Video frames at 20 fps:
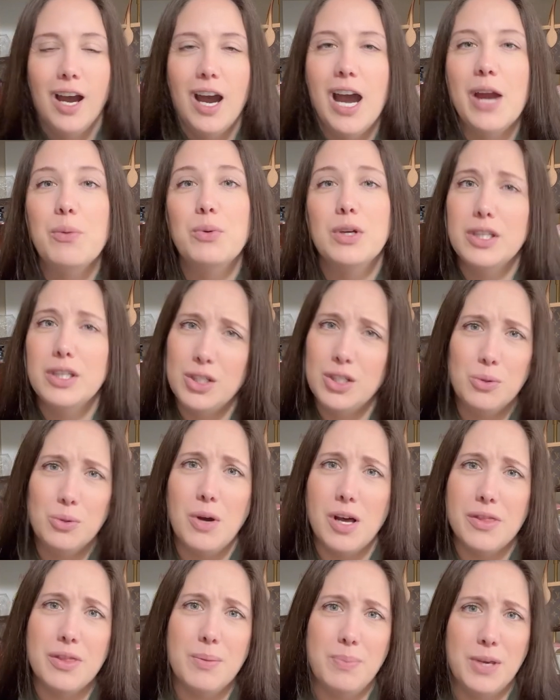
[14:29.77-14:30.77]
I really do
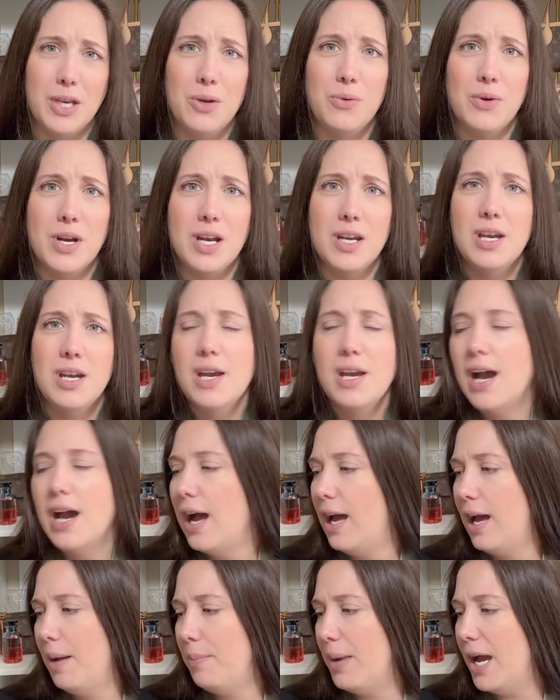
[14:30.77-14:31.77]
want the pink one.
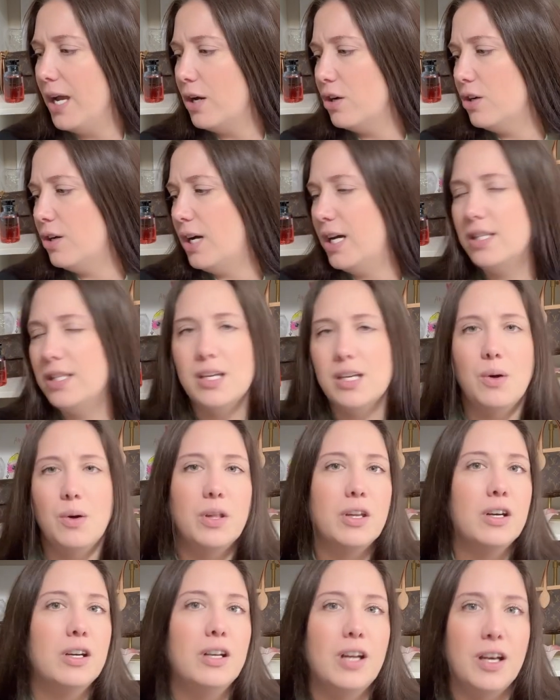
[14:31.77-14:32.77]
Um, I don't know how to tell
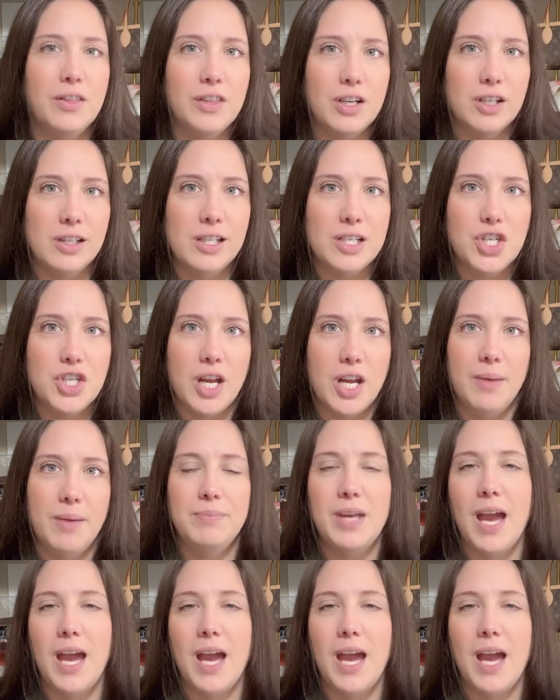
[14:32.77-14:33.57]
whether or not they're legit.